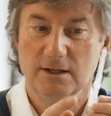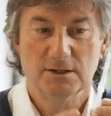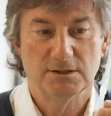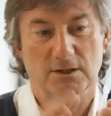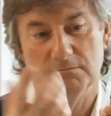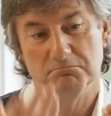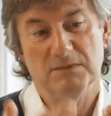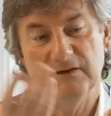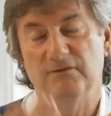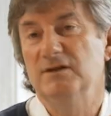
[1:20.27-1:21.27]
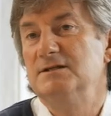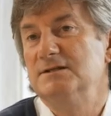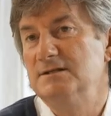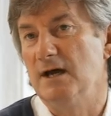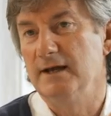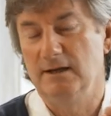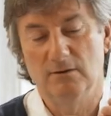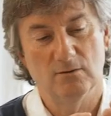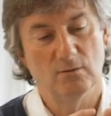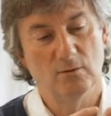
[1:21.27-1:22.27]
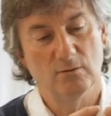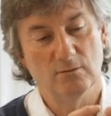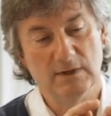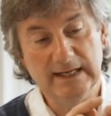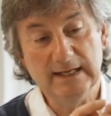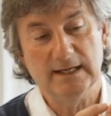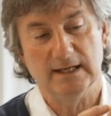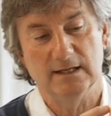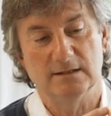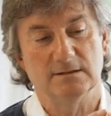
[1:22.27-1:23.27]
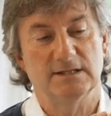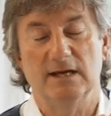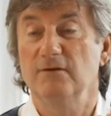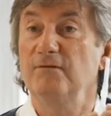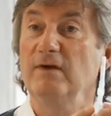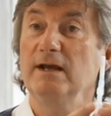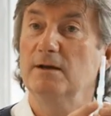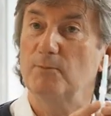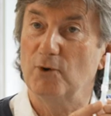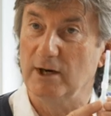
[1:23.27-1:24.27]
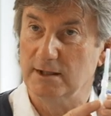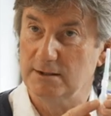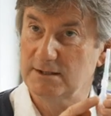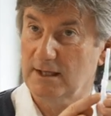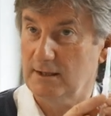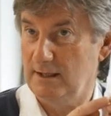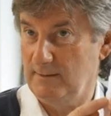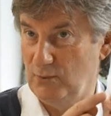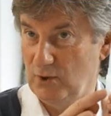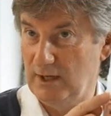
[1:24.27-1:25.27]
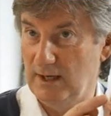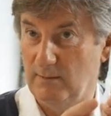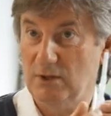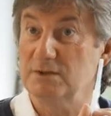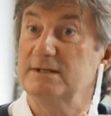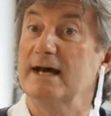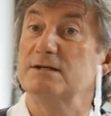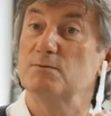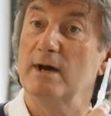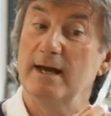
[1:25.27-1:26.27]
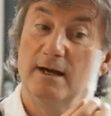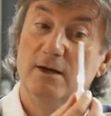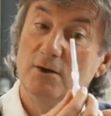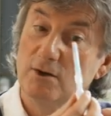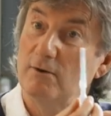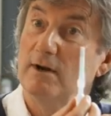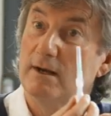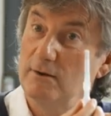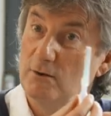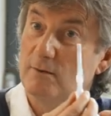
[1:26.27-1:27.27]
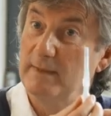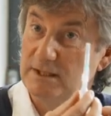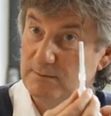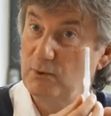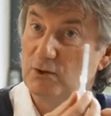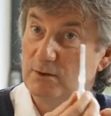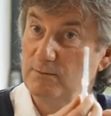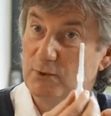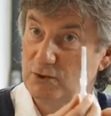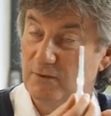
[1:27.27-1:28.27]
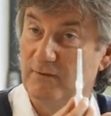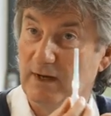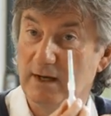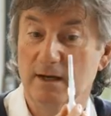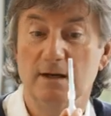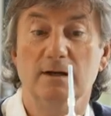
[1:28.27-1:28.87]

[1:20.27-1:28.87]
So if the design needed, say, a fingerprint subtly put here because that's where you're you're meant to put push your finger,